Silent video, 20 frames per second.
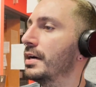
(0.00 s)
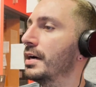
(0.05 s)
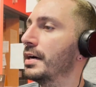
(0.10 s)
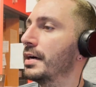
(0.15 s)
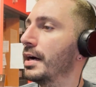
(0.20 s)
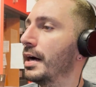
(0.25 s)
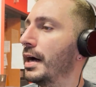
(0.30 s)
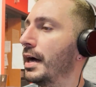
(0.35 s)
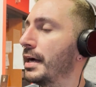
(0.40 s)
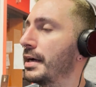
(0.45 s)

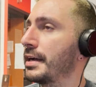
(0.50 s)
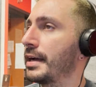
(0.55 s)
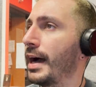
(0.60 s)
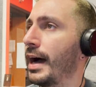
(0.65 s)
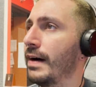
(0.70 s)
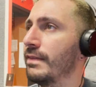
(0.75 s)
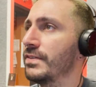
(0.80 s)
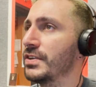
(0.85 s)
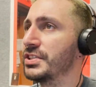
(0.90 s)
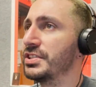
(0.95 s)

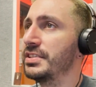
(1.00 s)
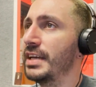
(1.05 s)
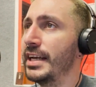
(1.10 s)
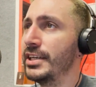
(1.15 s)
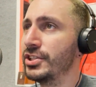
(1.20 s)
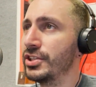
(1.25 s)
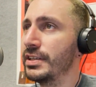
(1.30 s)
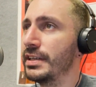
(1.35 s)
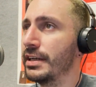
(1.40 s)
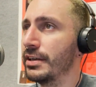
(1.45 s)

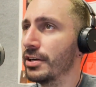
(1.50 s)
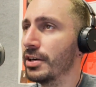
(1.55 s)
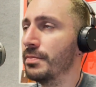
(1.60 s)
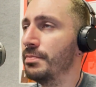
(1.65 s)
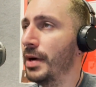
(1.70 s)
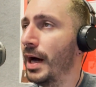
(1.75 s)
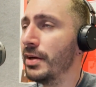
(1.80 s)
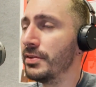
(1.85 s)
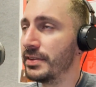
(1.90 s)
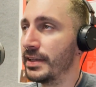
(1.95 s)
conversation here
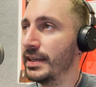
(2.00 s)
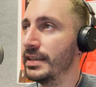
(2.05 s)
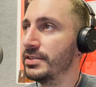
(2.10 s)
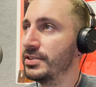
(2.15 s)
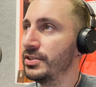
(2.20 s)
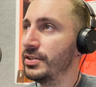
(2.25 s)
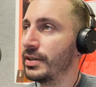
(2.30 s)
about this,